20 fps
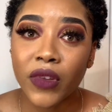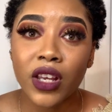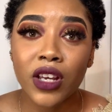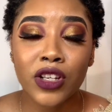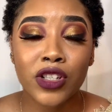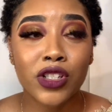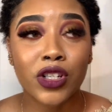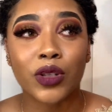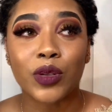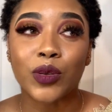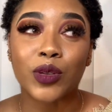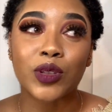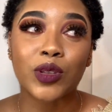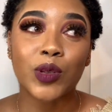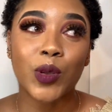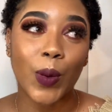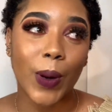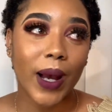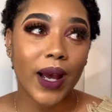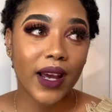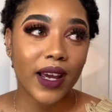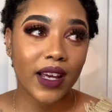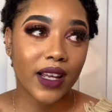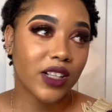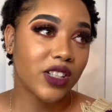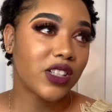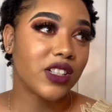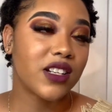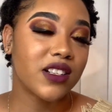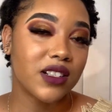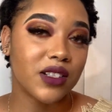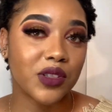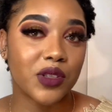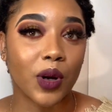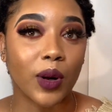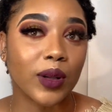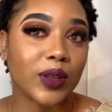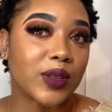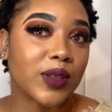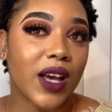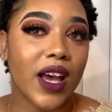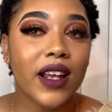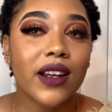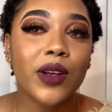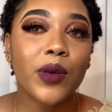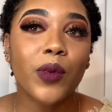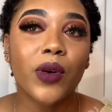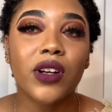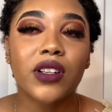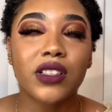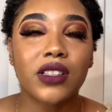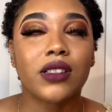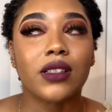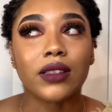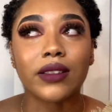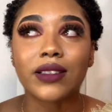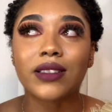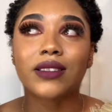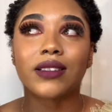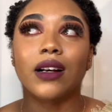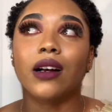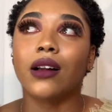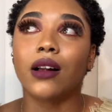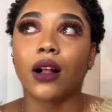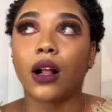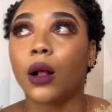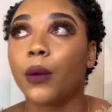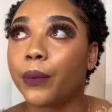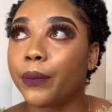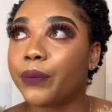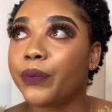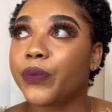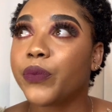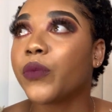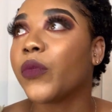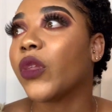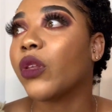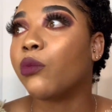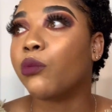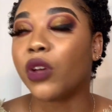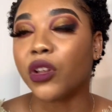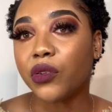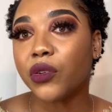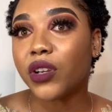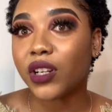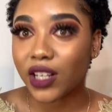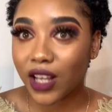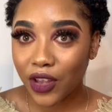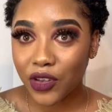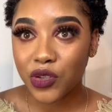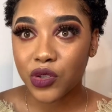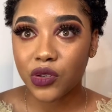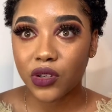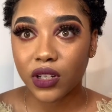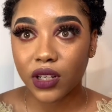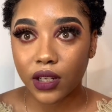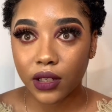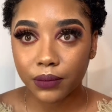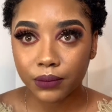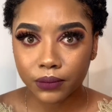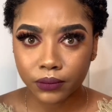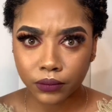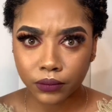she looks quiet, she doesn't talk to anyone, she's stuck up. But really and truly,